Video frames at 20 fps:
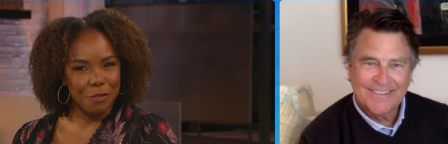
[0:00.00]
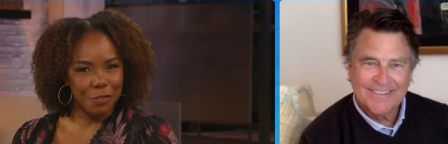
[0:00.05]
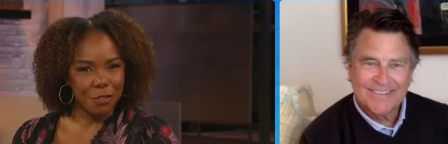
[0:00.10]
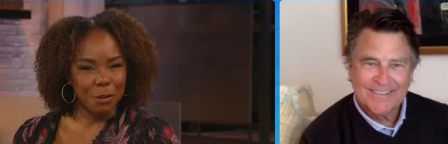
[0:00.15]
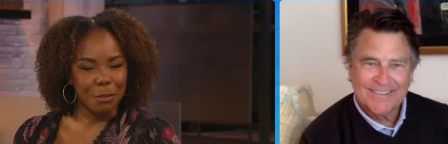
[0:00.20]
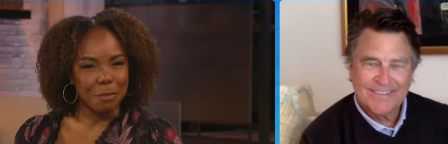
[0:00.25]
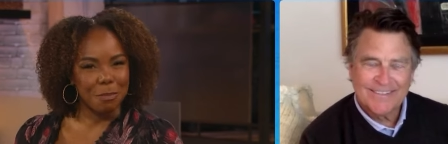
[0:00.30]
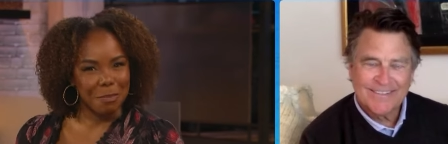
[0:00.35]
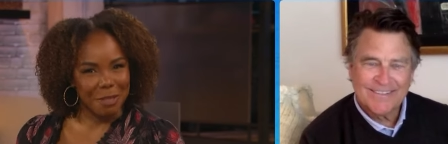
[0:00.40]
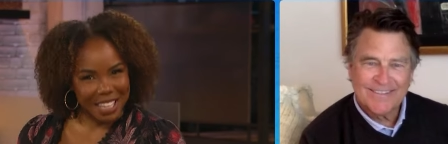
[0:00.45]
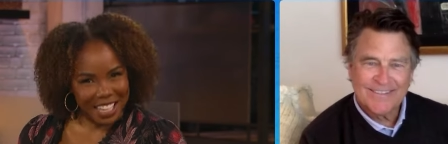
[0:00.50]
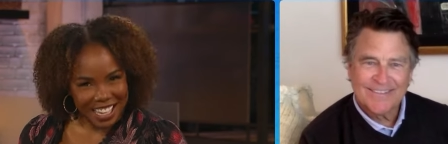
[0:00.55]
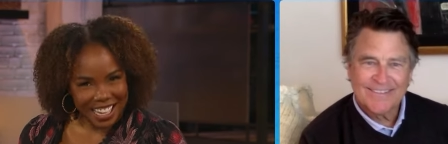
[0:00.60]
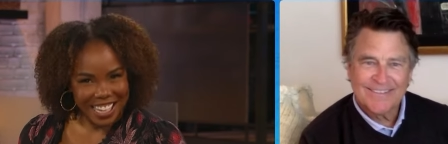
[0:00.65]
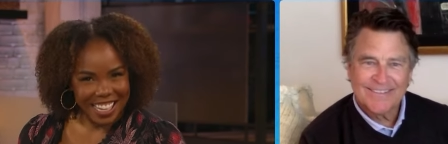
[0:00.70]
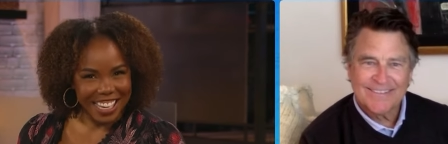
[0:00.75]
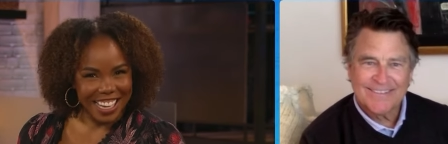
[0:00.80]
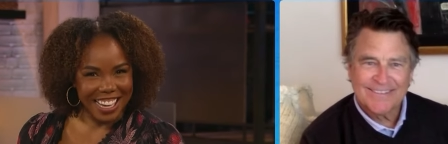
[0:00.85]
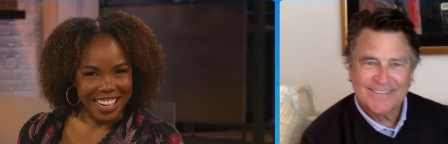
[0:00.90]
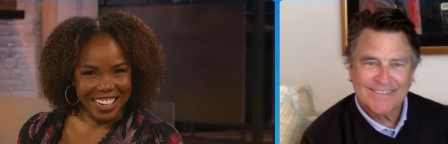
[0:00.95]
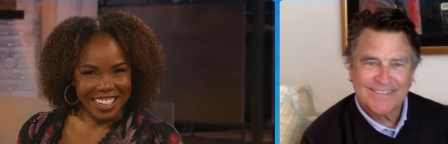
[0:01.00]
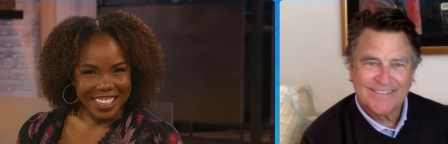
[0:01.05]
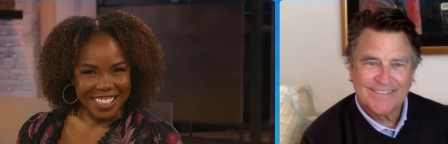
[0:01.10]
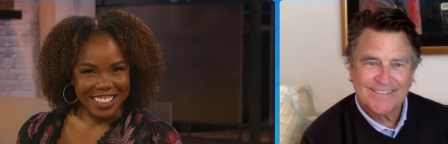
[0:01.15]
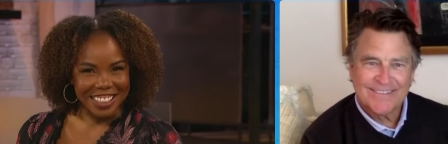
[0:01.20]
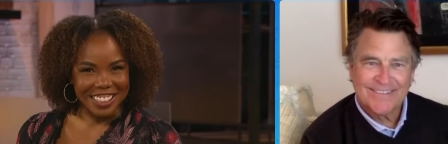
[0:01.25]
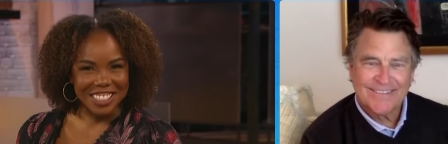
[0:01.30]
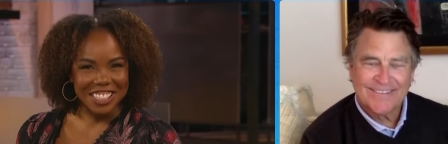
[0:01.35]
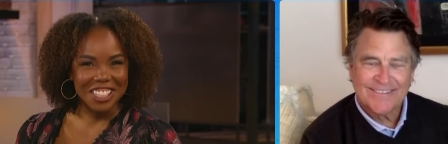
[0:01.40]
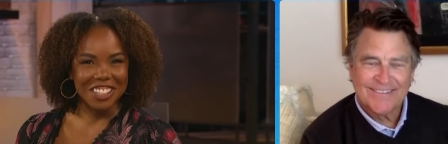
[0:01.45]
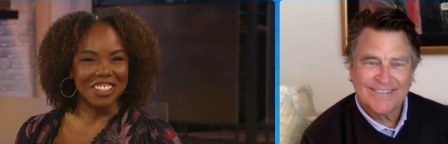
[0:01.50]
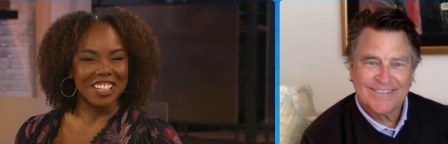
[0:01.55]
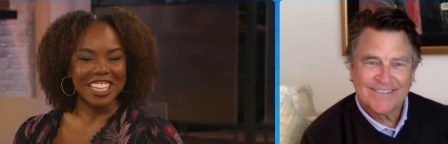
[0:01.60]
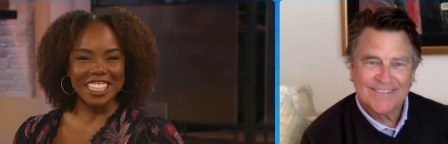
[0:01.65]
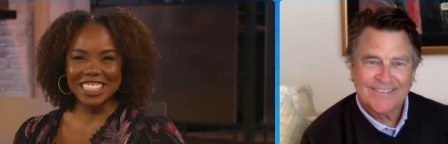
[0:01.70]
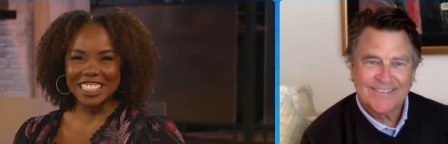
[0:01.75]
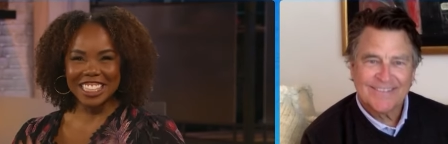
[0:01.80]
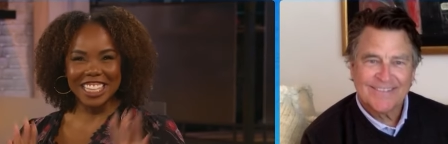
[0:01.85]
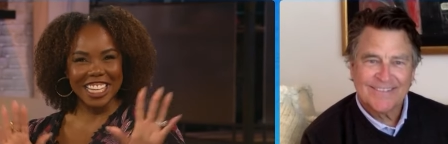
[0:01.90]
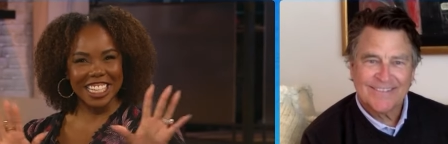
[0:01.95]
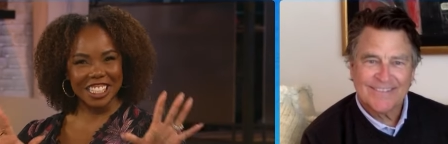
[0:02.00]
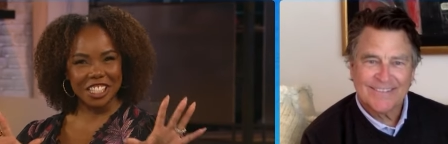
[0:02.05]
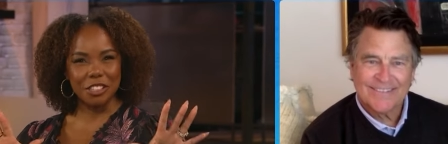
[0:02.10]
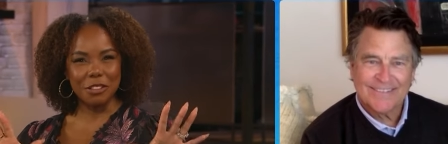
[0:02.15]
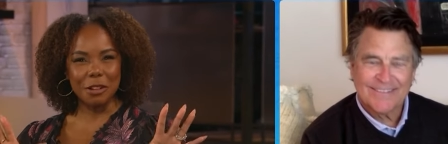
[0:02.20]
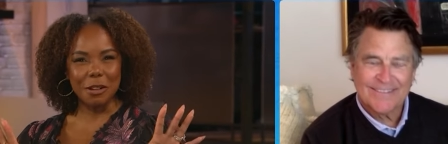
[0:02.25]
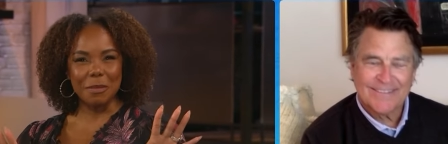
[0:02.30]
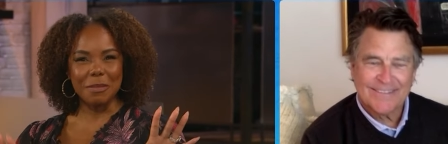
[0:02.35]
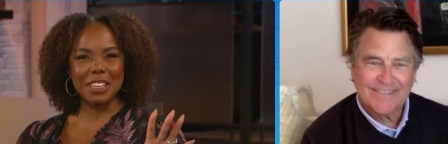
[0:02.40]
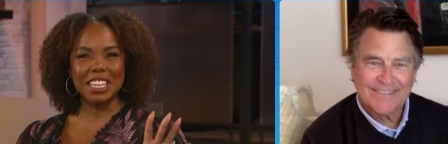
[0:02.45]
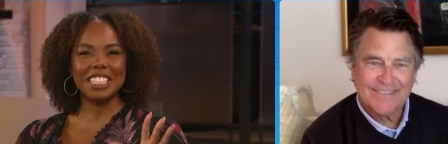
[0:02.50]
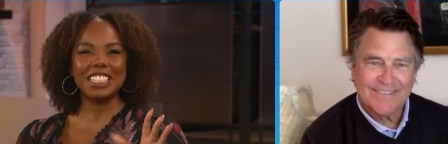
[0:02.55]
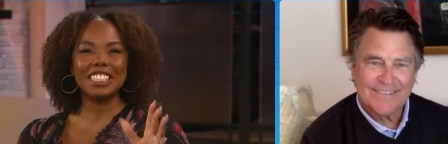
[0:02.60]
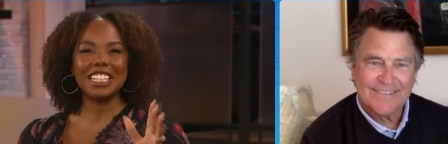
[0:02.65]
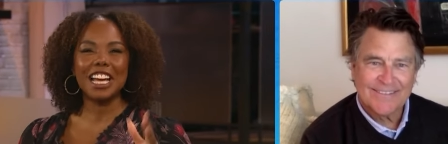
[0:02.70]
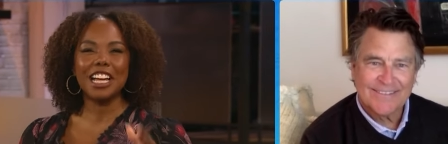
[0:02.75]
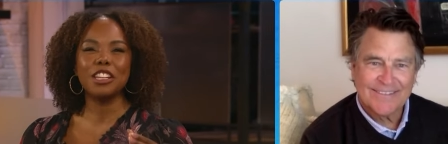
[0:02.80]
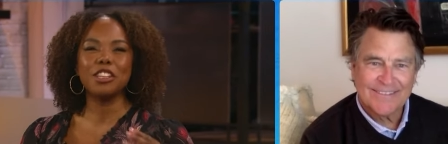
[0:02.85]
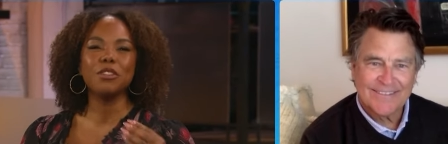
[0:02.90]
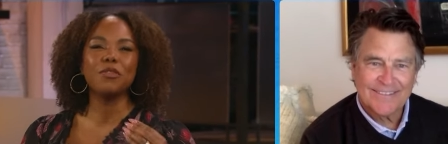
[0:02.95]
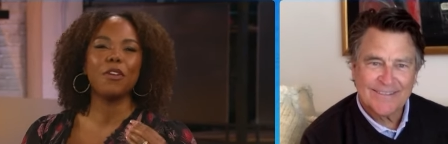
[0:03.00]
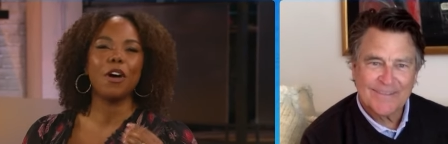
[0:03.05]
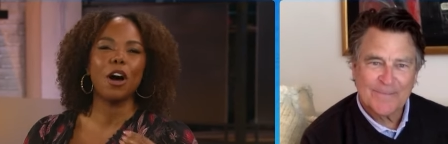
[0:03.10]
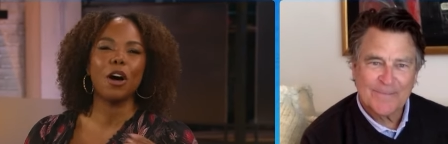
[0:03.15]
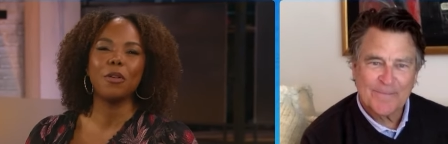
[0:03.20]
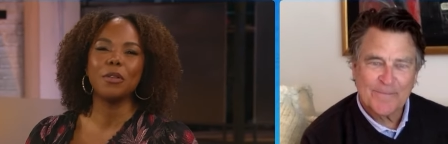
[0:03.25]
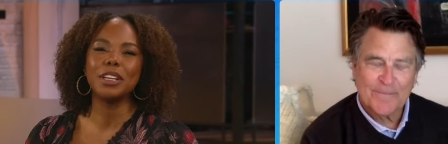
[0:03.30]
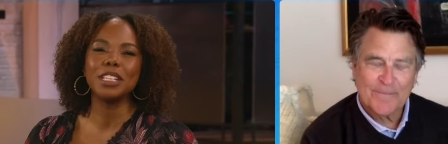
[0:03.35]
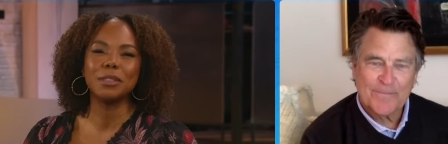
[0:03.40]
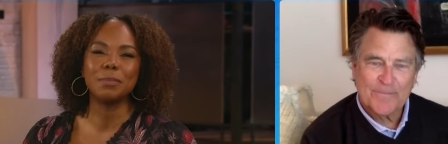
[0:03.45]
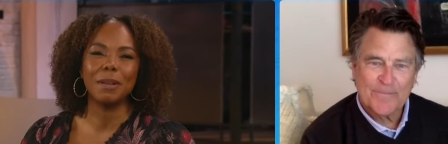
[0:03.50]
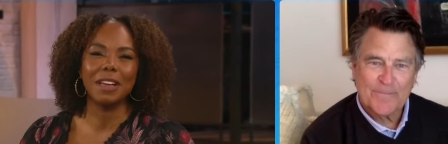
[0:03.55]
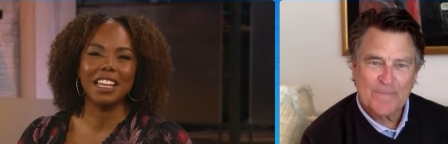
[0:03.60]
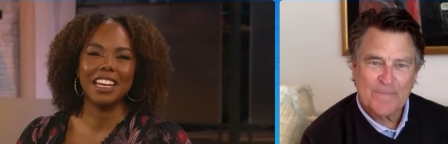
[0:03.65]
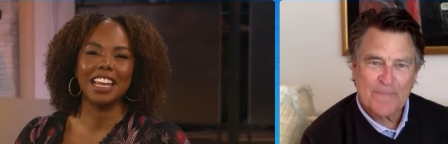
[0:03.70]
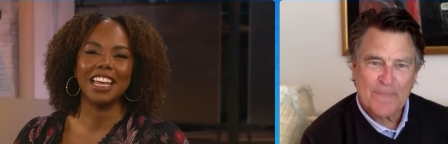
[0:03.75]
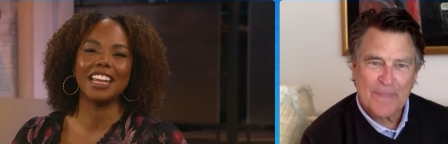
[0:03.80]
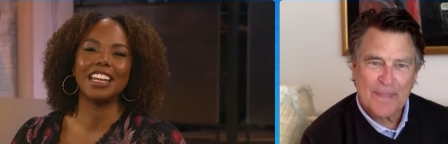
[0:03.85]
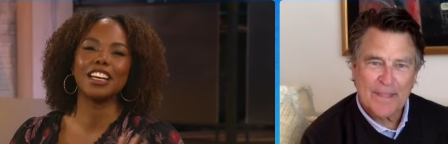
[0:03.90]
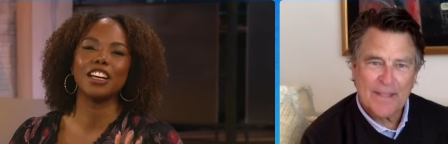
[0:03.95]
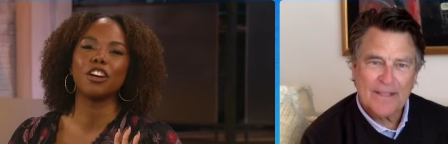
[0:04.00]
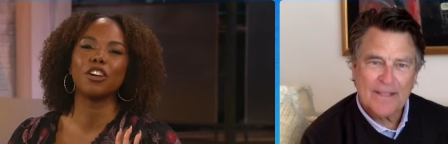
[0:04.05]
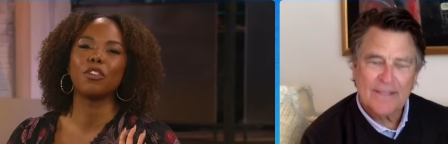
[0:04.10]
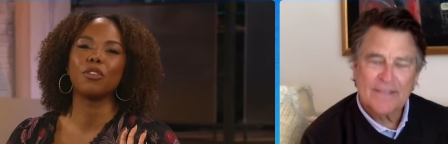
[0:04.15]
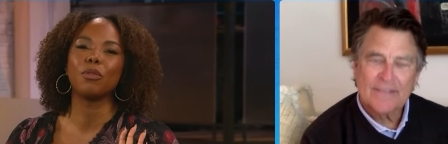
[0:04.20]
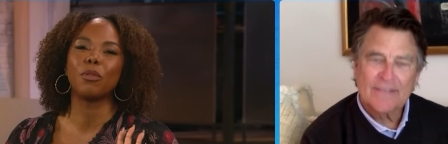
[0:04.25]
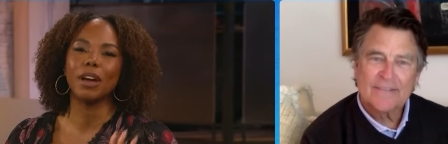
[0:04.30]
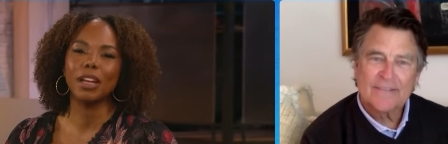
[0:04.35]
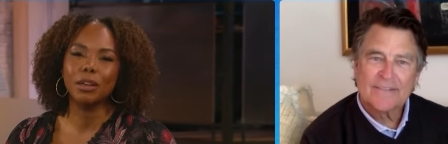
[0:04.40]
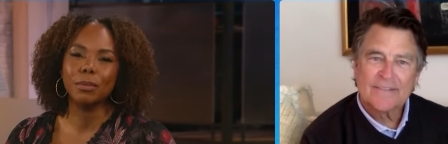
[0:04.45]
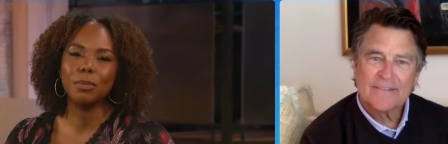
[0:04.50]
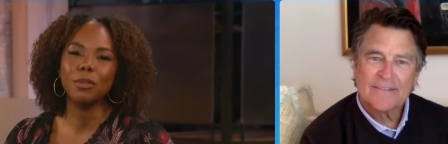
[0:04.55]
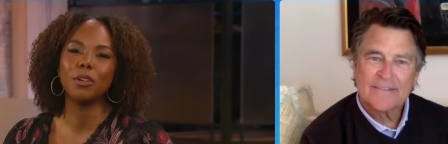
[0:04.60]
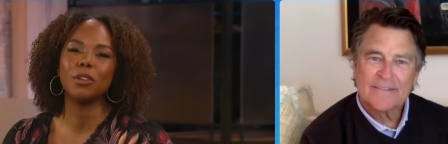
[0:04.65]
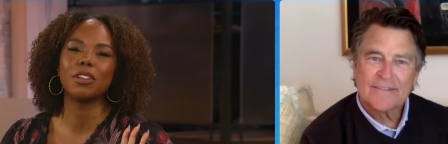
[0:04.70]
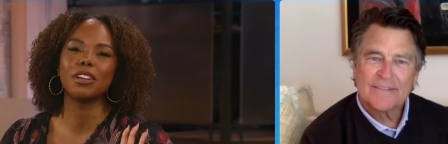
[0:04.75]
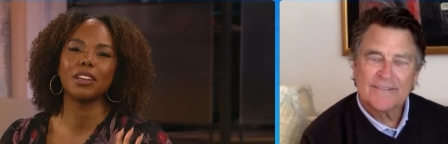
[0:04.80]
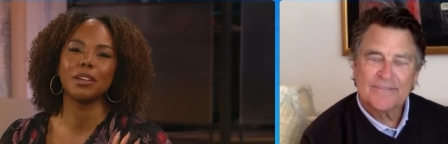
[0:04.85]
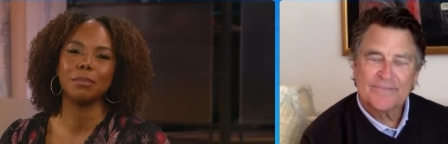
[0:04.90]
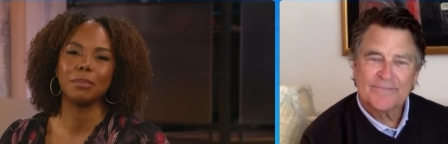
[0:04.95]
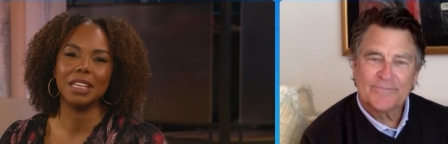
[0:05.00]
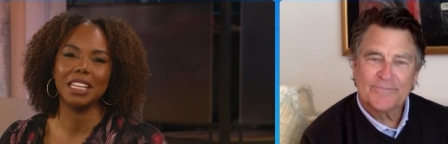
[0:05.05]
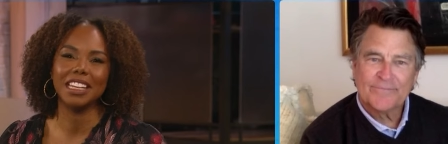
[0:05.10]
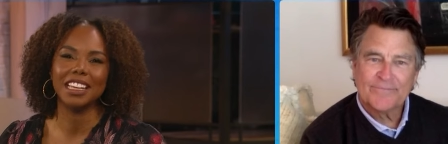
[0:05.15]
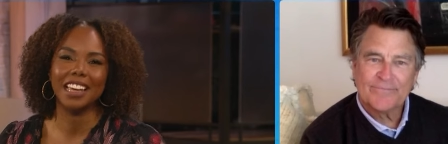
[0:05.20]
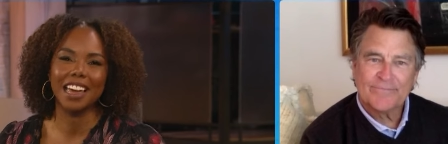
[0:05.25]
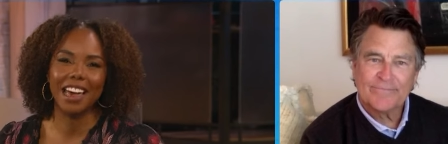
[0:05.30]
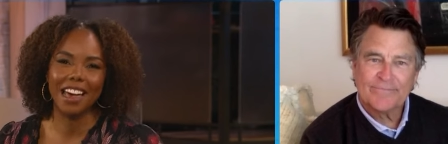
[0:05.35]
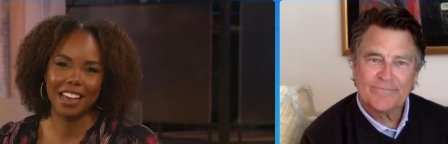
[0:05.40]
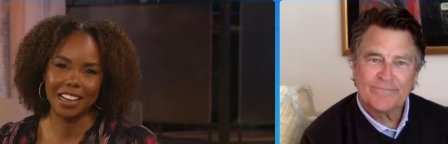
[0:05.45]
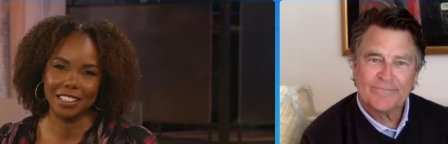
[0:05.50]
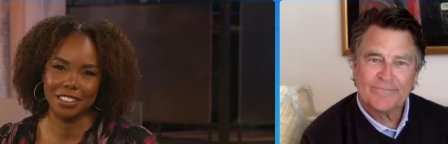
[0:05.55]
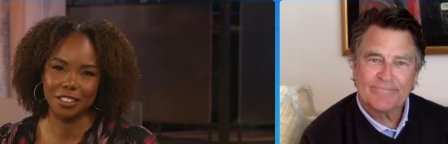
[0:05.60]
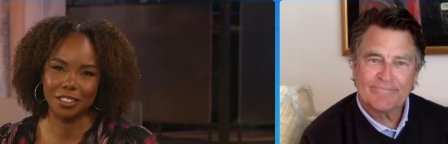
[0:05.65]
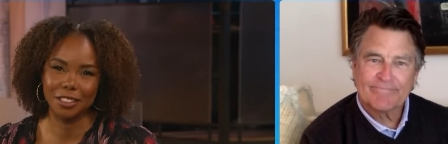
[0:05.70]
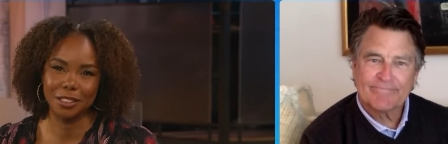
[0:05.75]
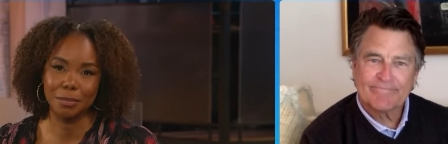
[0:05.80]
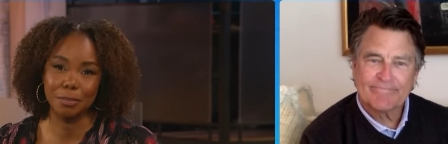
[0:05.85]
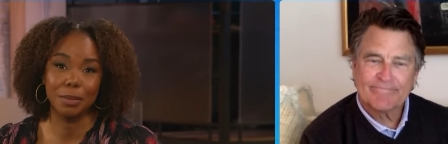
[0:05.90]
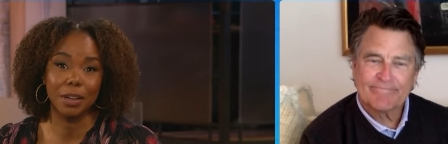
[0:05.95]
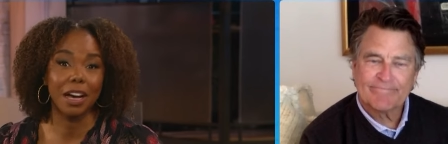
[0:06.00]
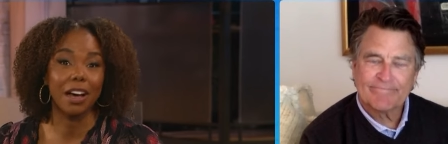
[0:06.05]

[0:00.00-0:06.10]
Speaker 1: for being here. So let's get to it because Ted, you've always been an incredible comedic actor, yes.